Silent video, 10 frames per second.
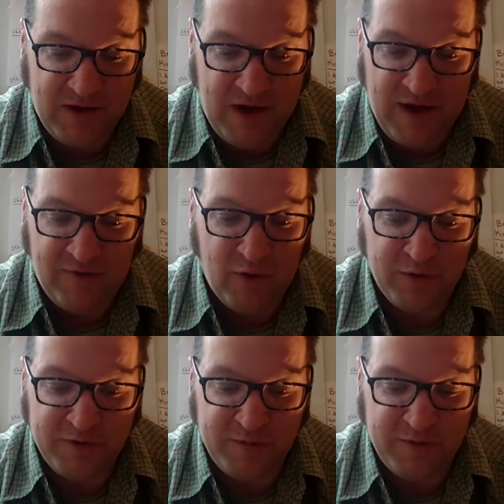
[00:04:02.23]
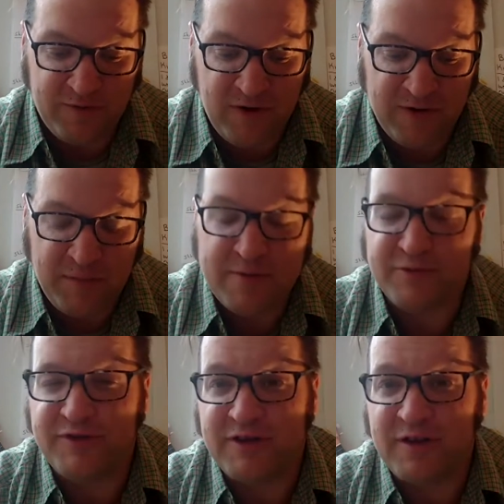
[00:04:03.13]
I've always been afraid that people
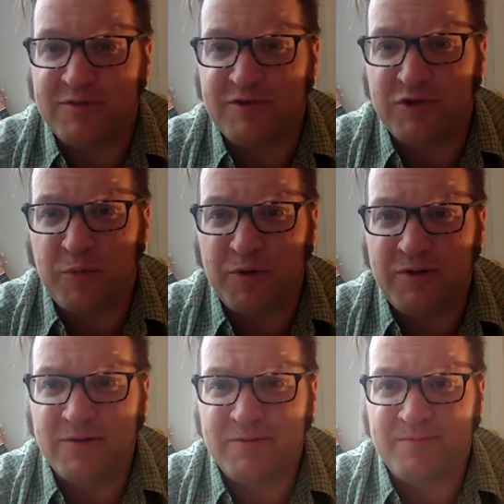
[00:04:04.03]
think I'm stupid.